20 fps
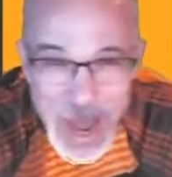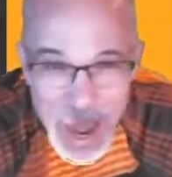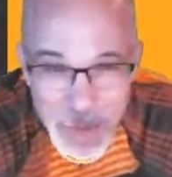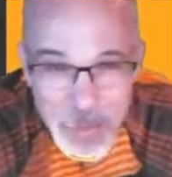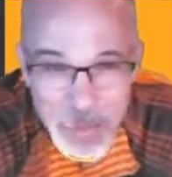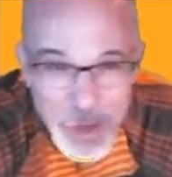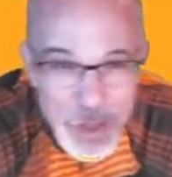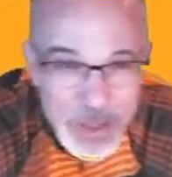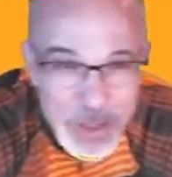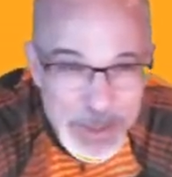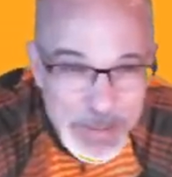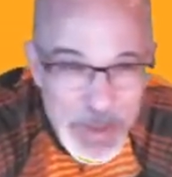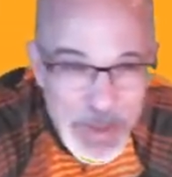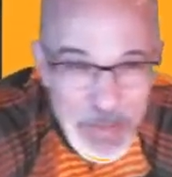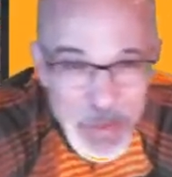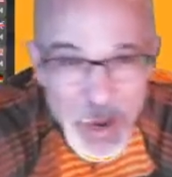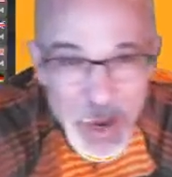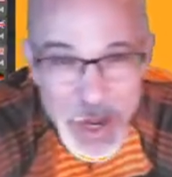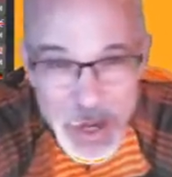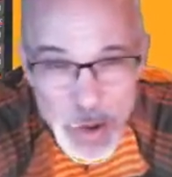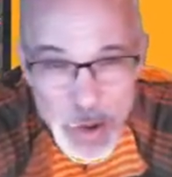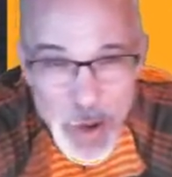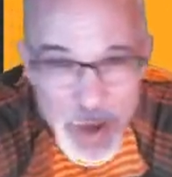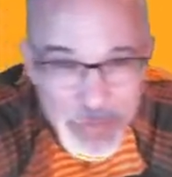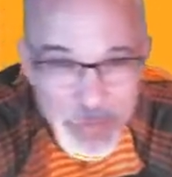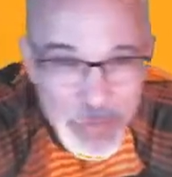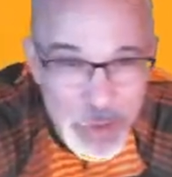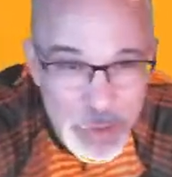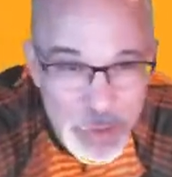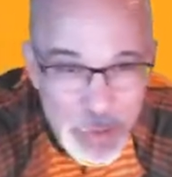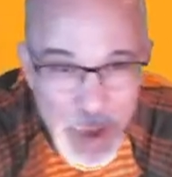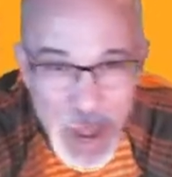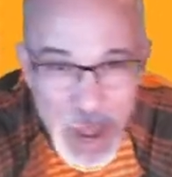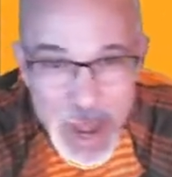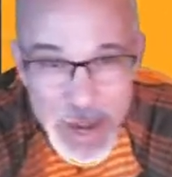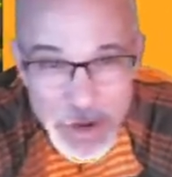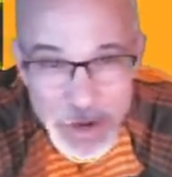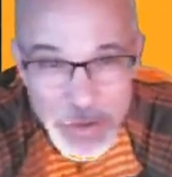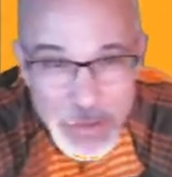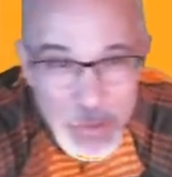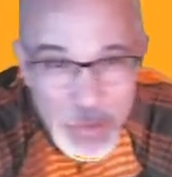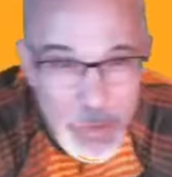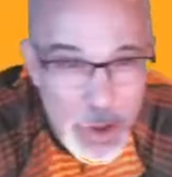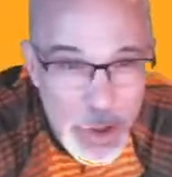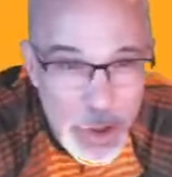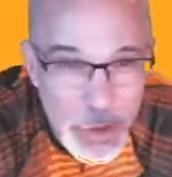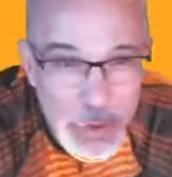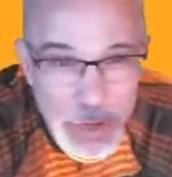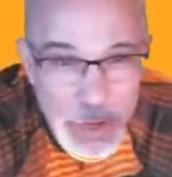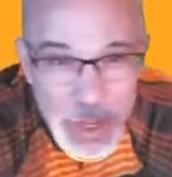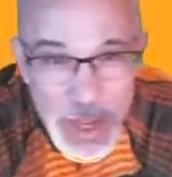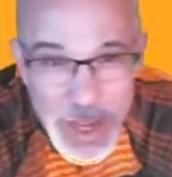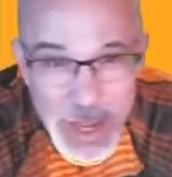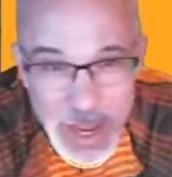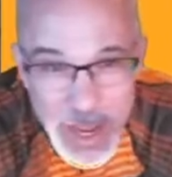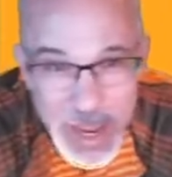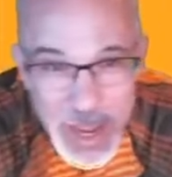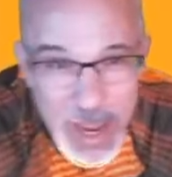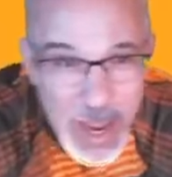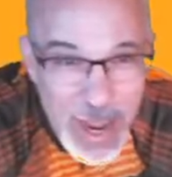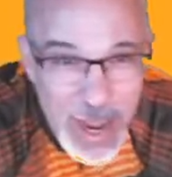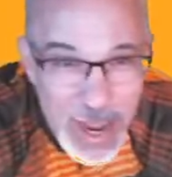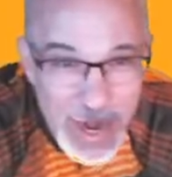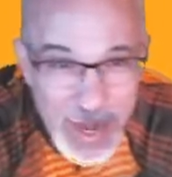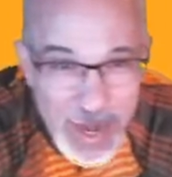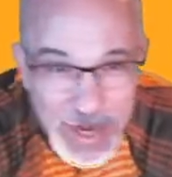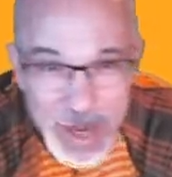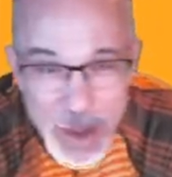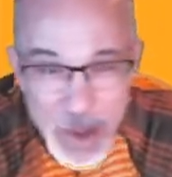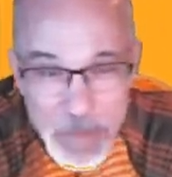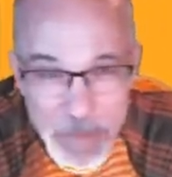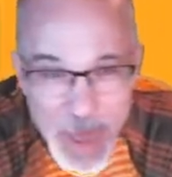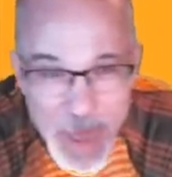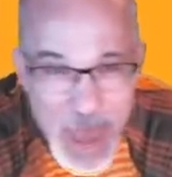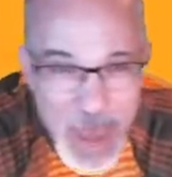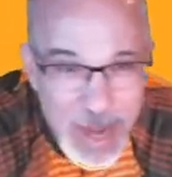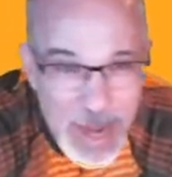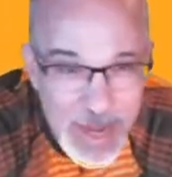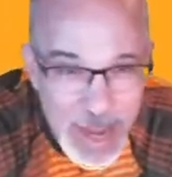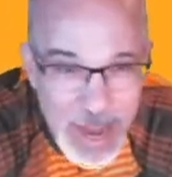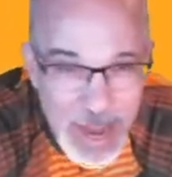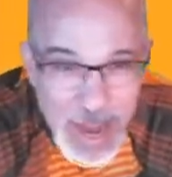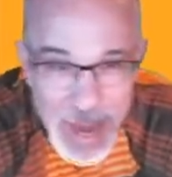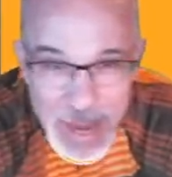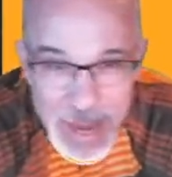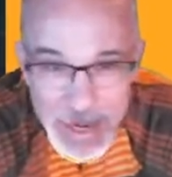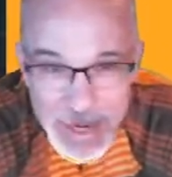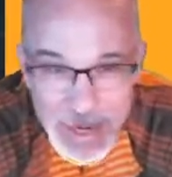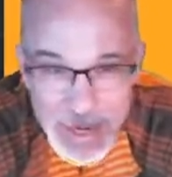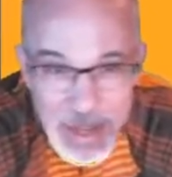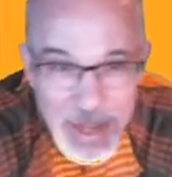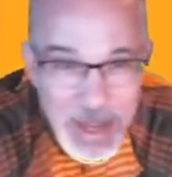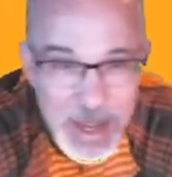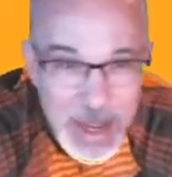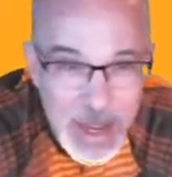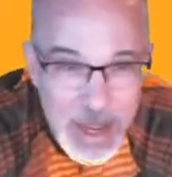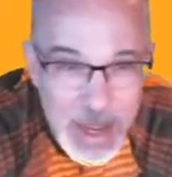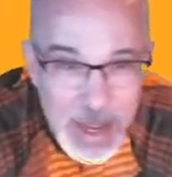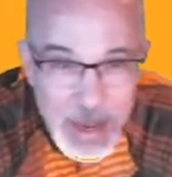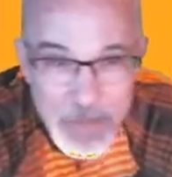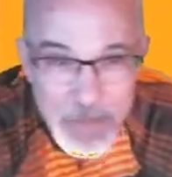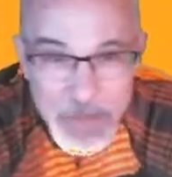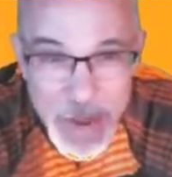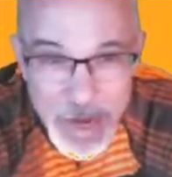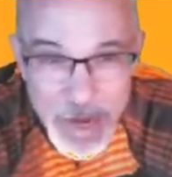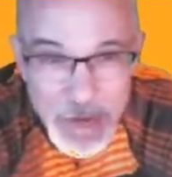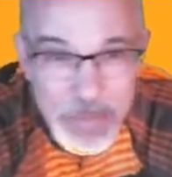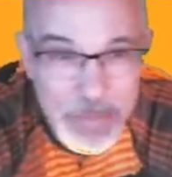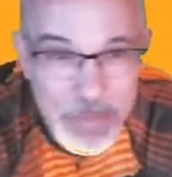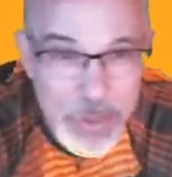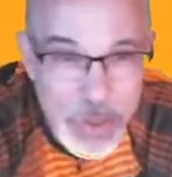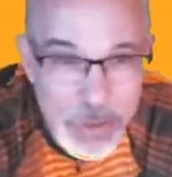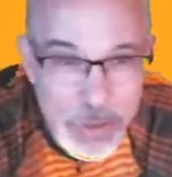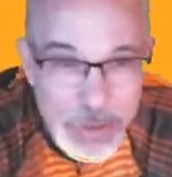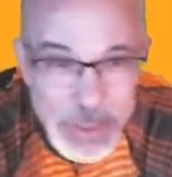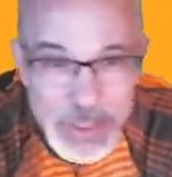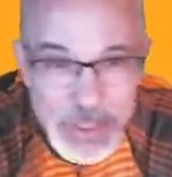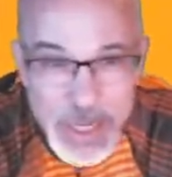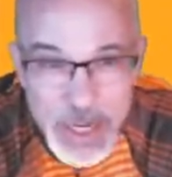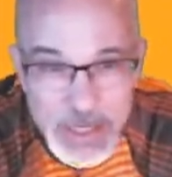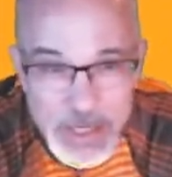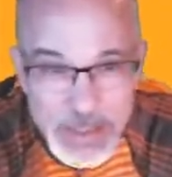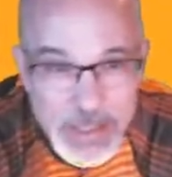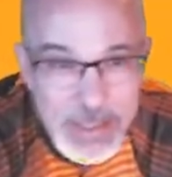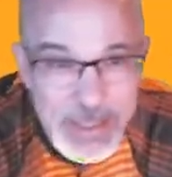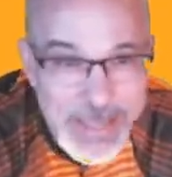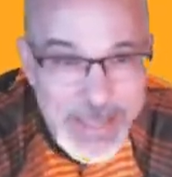one of those people, I go out for a ride on the road and I come back and my computer says it's